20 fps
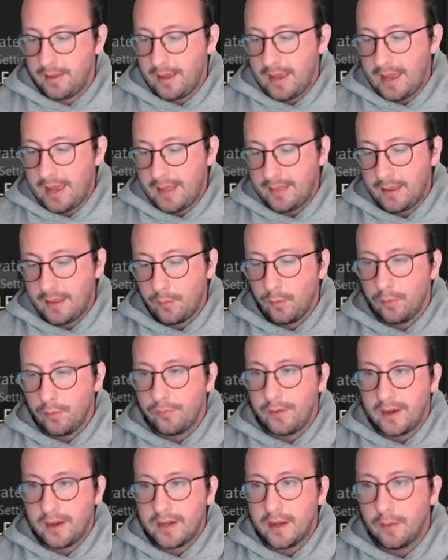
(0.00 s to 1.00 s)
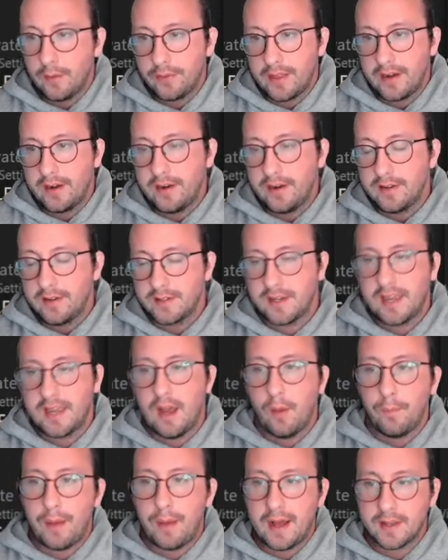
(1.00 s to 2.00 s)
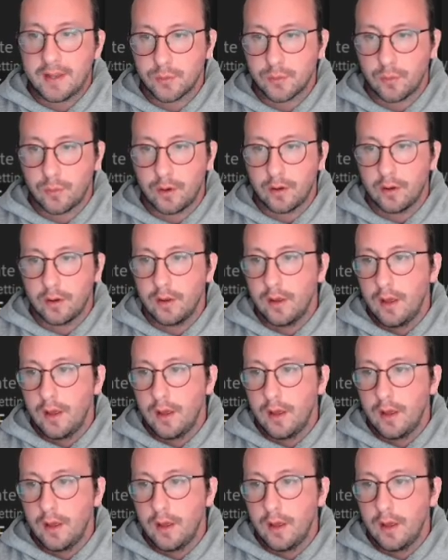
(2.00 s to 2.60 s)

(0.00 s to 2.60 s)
and then we'll find out that it is account password.